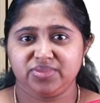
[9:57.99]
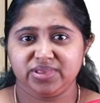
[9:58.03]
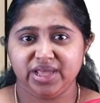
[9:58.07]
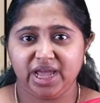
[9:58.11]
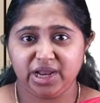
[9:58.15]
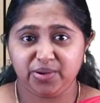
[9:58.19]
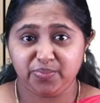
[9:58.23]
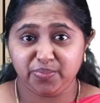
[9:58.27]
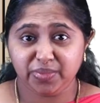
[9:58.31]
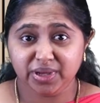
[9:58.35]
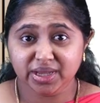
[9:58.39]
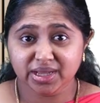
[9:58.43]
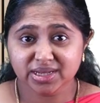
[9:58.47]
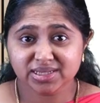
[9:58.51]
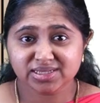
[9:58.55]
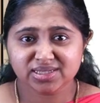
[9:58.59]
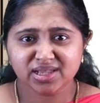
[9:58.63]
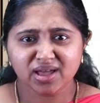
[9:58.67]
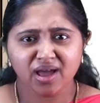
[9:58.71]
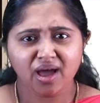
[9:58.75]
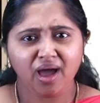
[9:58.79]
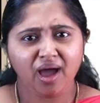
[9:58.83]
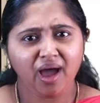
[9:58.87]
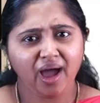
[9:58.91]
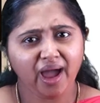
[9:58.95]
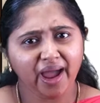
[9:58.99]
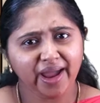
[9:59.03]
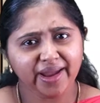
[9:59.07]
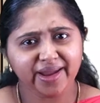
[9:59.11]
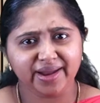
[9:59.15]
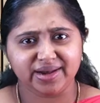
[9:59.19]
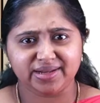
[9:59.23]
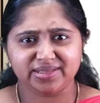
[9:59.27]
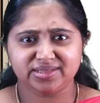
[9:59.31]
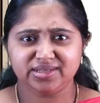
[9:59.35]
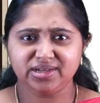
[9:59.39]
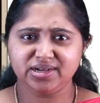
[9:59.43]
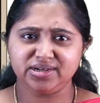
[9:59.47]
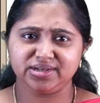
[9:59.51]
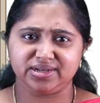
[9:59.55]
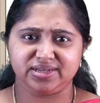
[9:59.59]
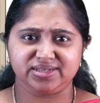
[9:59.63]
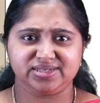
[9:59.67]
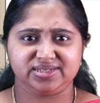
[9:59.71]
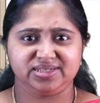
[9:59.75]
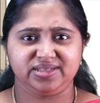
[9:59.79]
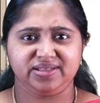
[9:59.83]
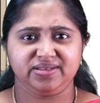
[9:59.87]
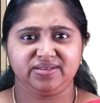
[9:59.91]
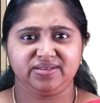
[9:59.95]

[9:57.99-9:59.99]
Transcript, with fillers: That means iron the dress.